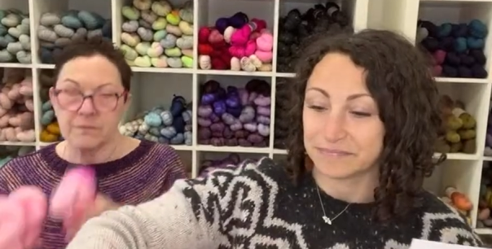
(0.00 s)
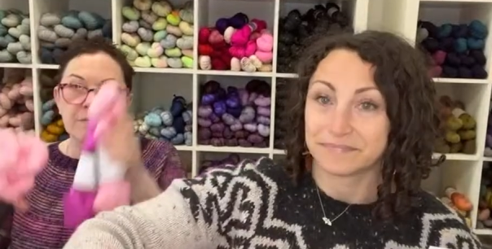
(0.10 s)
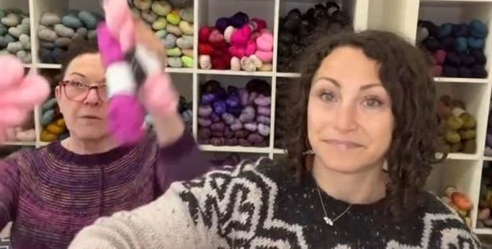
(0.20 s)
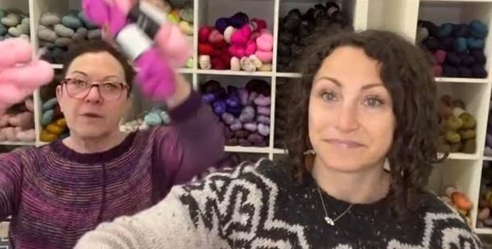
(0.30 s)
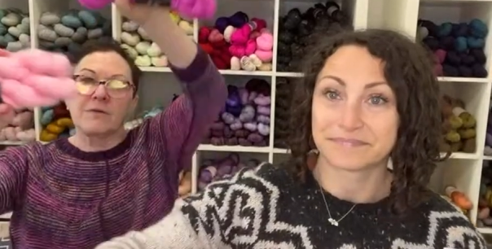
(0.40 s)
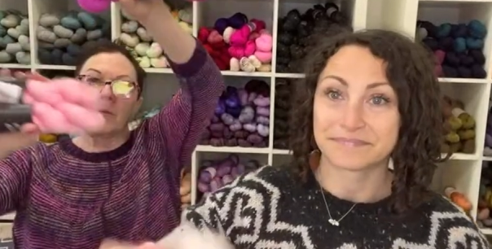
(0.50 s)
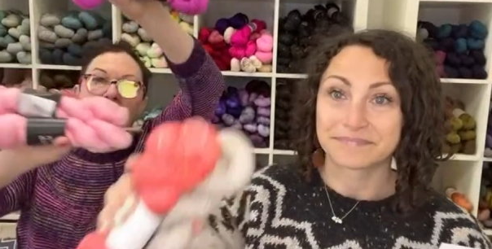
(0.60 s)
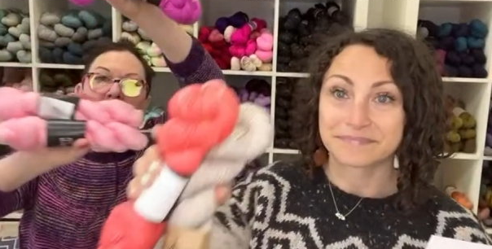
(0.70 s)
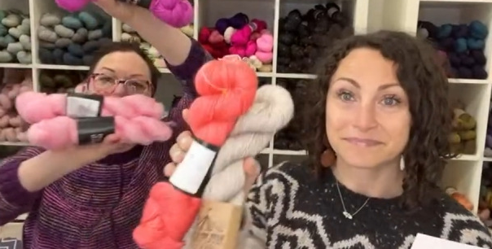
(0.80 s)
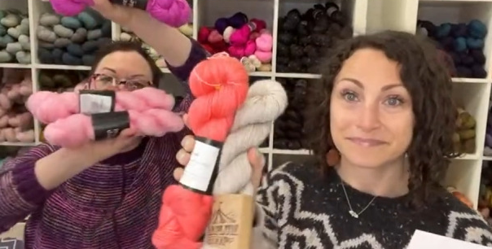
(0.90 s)
Speaker 1: So here's a
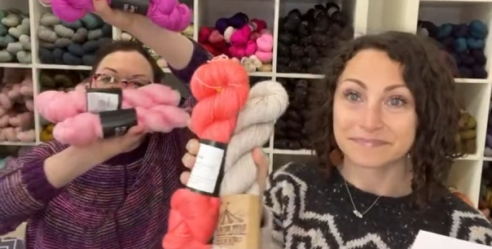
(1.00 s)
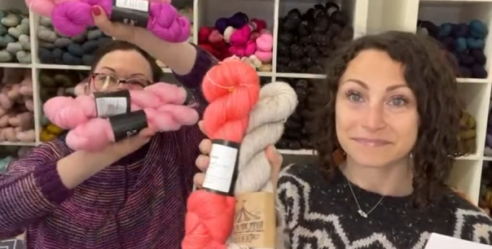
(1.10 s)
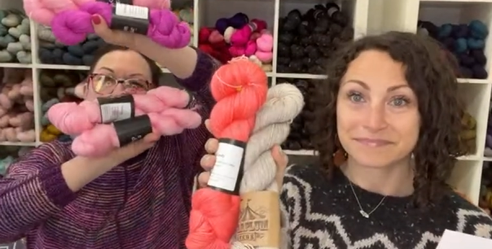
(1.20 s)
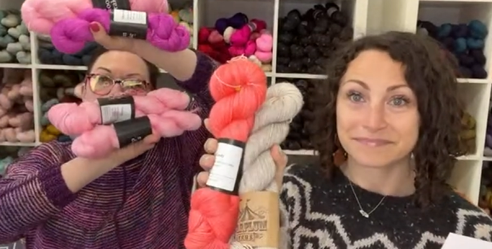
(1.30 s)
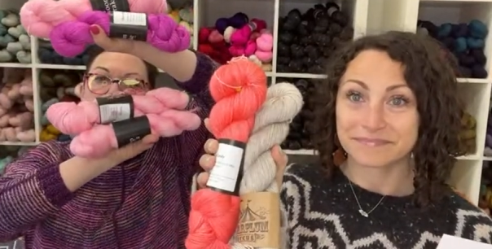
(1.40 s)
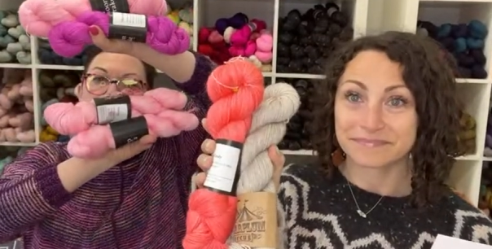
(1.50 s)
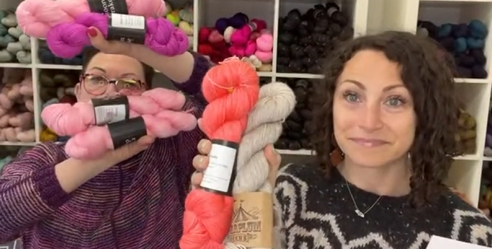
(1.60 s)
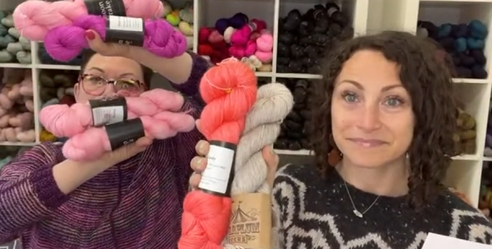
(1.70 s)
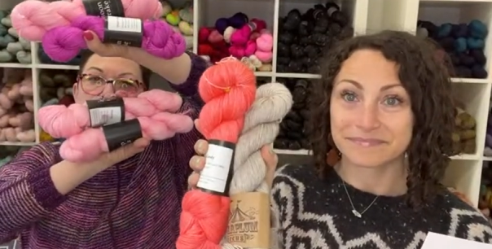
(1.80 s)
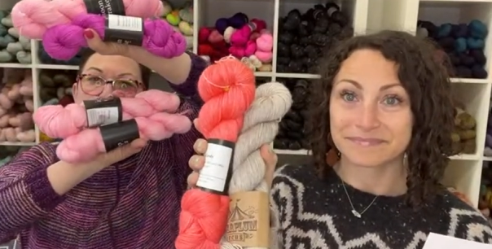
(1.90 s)
pink one.
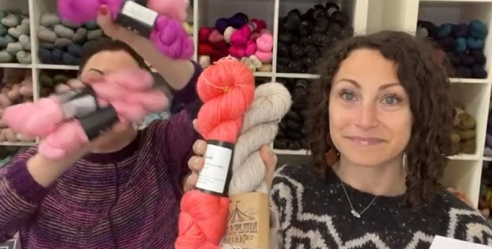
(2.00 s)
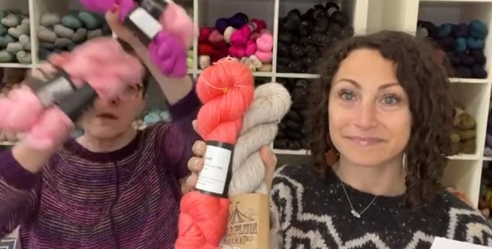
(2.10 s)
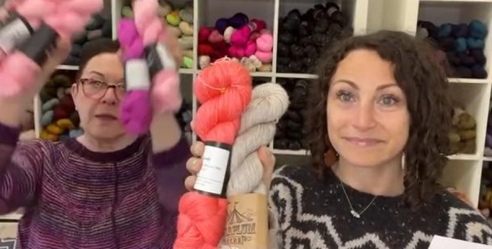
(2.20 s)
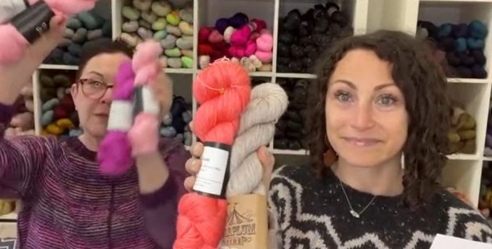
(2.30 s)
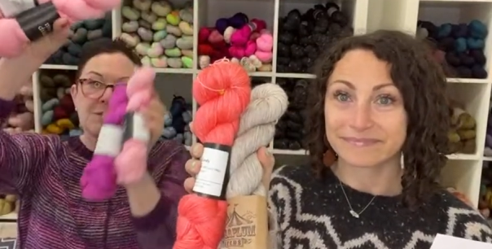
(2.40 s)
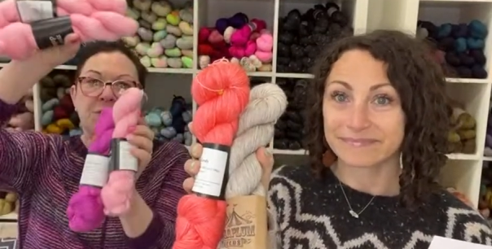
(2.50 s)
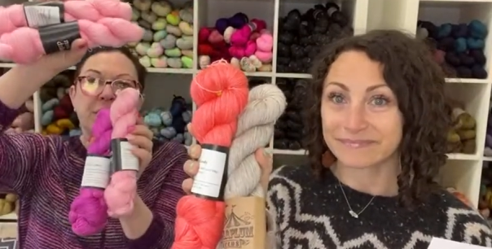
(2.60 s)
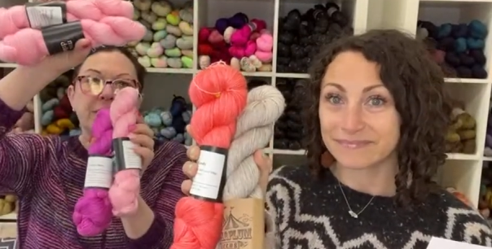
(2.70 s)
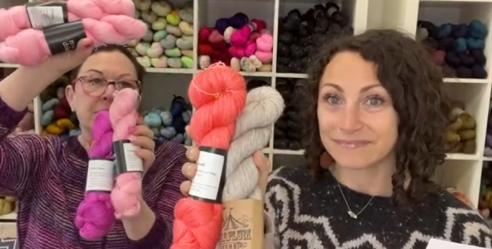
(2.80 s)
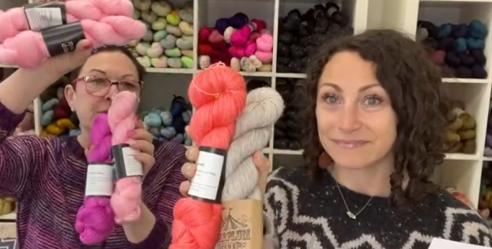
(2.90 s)
And it's a
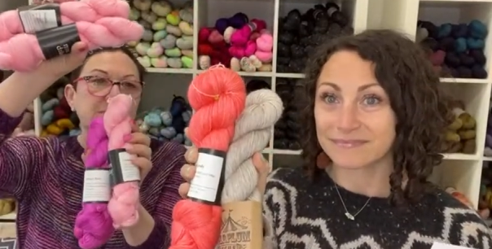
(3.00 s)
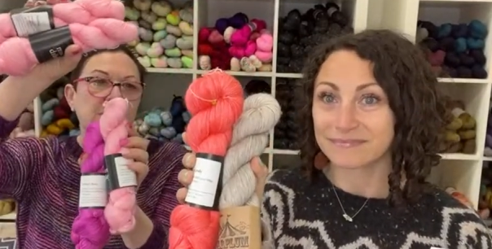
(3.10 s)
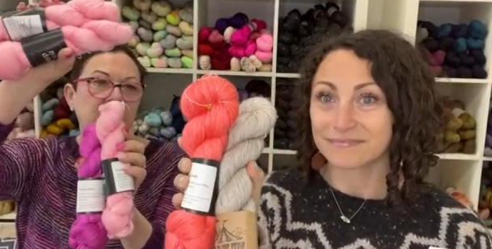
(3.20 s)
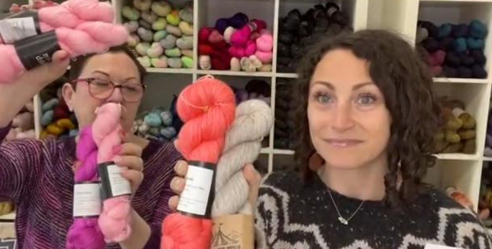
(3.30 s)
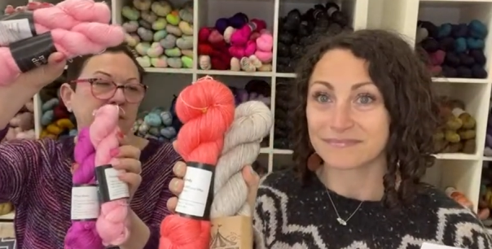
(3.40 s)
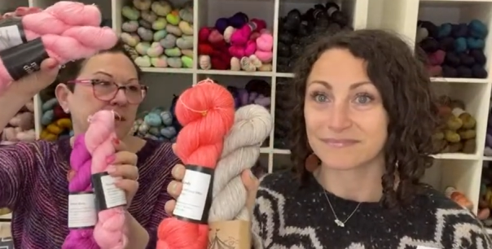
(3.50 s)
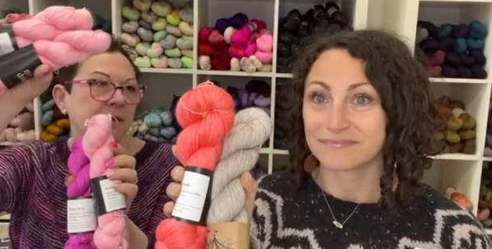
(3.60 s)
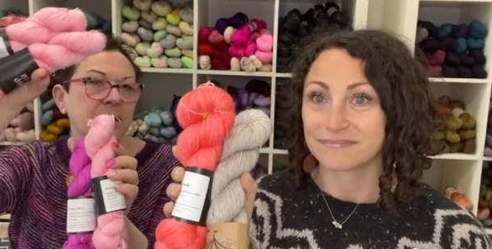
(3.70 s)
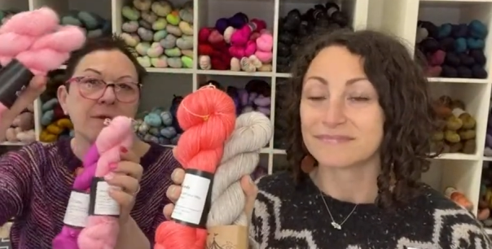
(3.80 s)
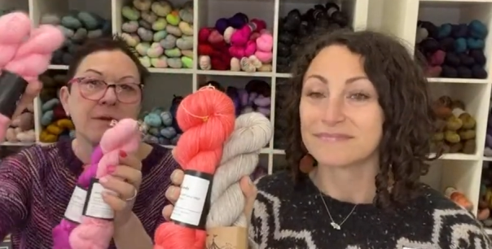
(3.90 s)
great little summer tea,
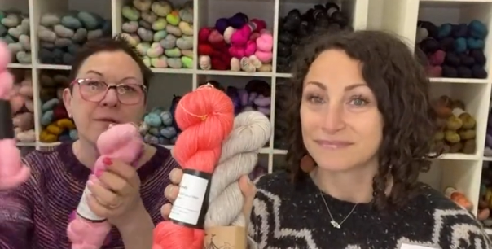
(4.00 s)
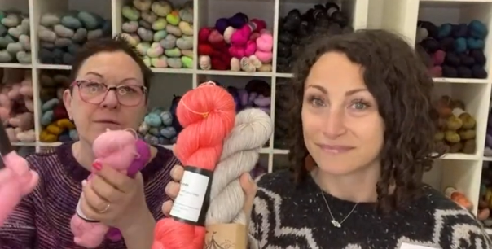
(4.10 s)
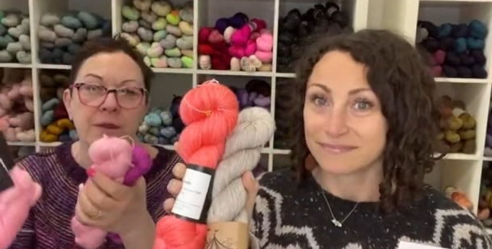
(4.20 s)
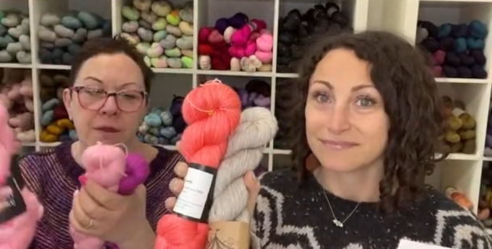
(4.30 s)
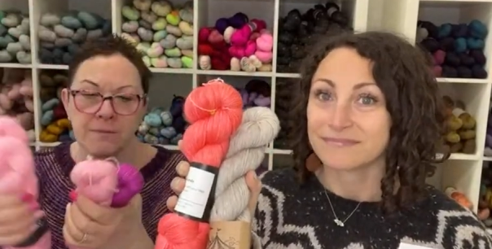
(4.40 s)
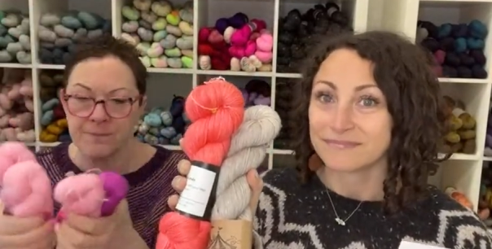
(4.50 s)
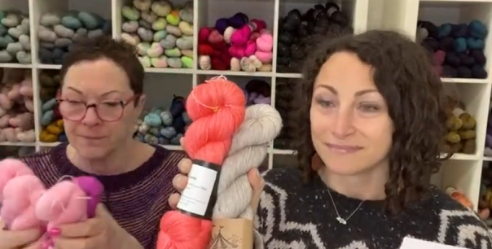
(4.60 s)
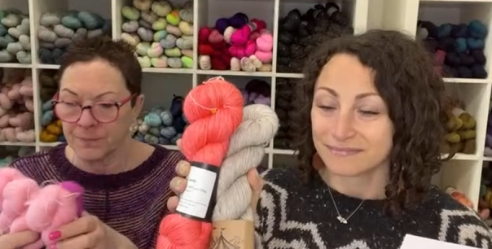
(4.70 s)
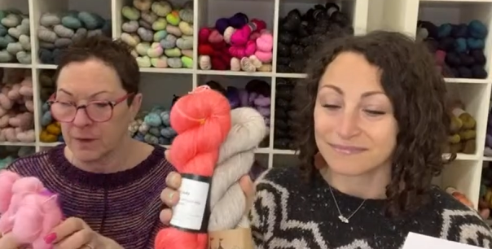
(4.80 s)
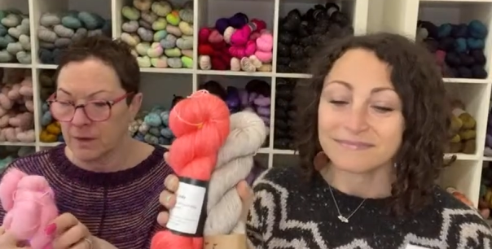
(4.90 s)
right?
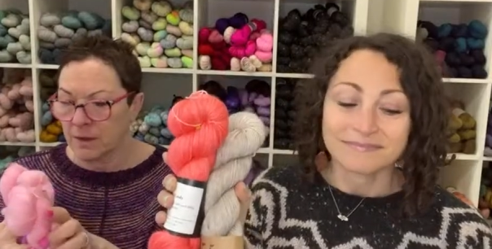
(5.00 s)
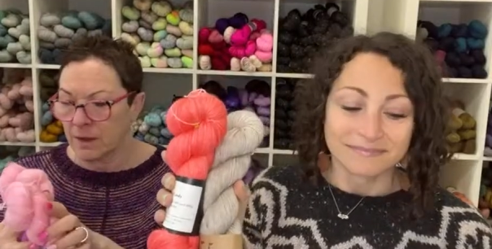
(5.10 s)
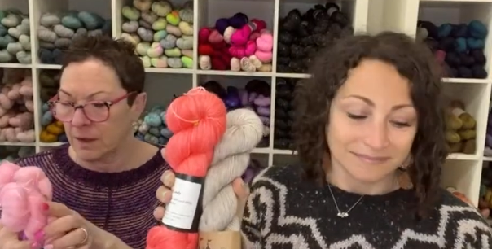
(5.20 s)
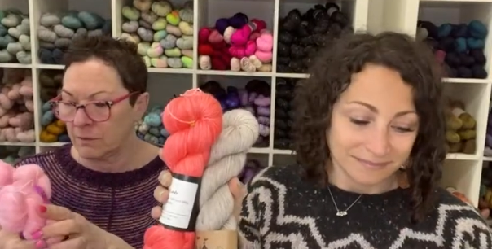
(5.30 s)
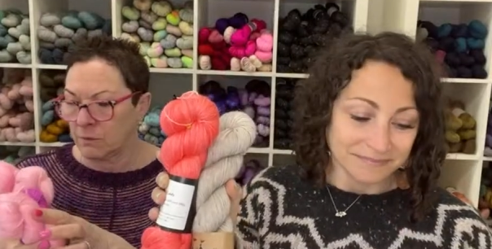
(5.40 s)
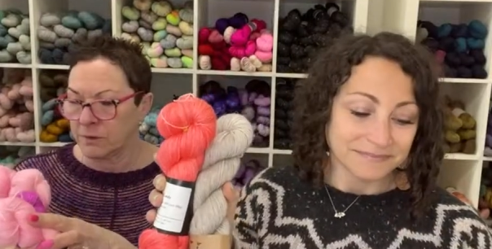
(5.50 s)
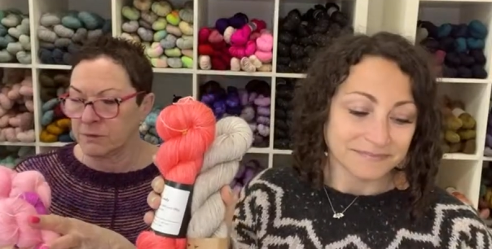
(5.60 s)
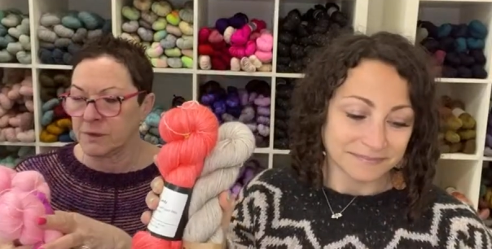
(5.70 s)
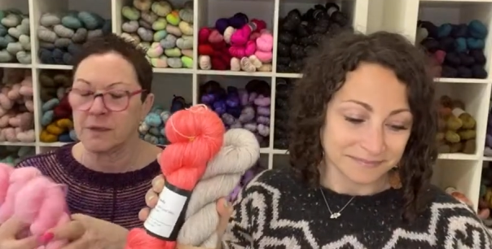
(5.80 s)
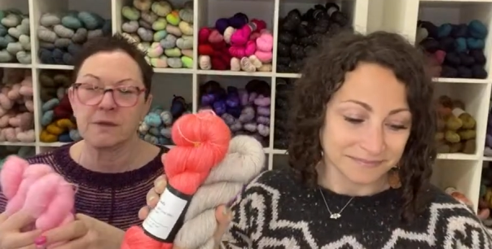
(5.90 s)
And all you
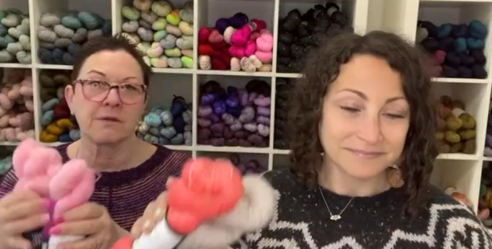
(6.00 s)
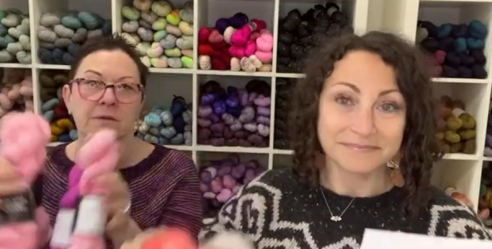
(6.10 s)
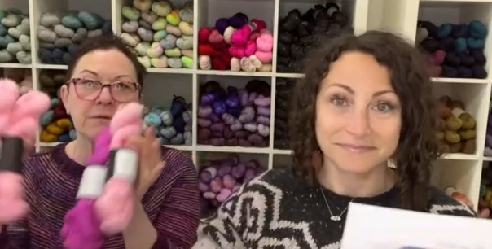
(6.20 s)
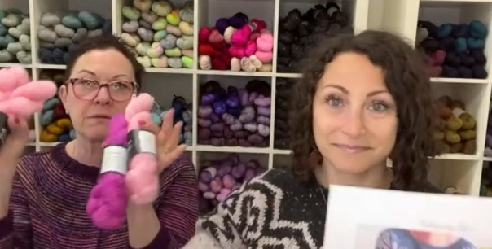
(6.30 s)
need is